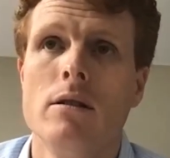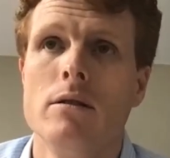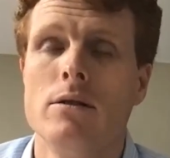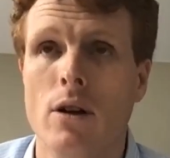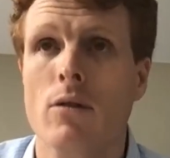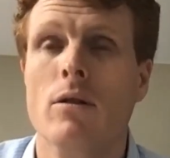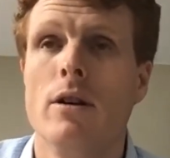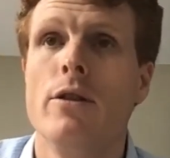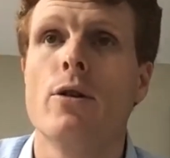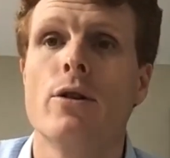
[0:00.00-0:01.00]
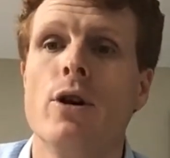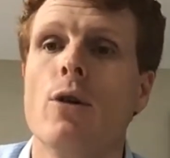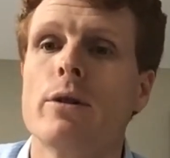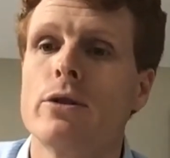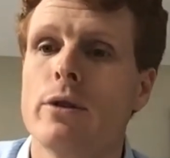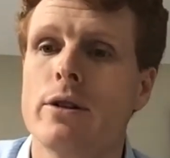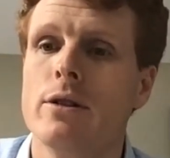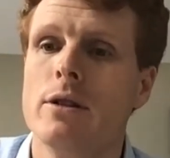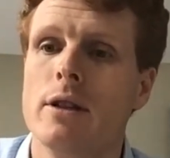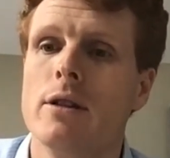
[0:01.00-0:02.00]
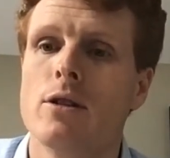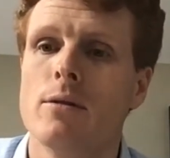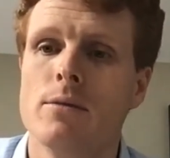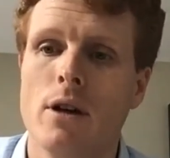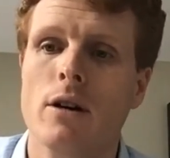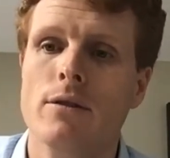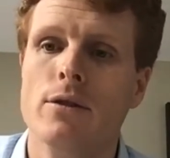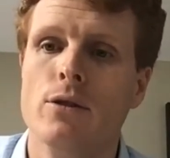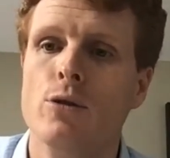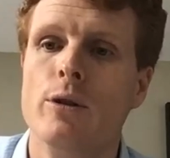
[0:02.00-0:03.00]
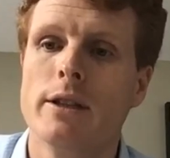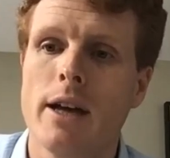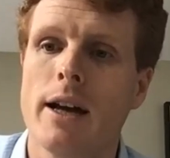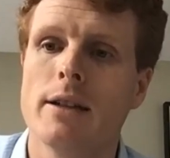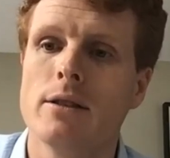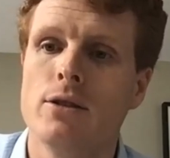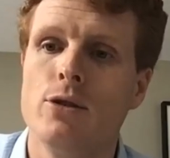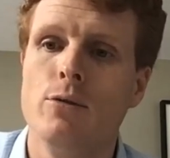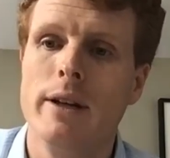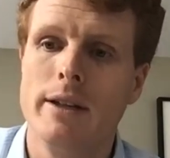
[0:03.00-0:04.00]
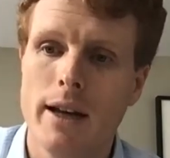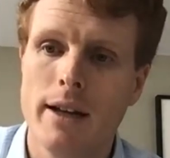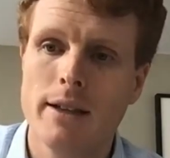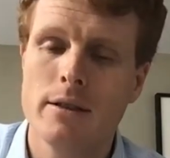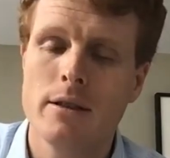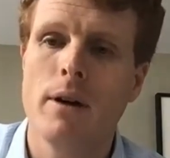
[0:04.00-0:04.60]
so there are no restrictions in terms of who gets access to a test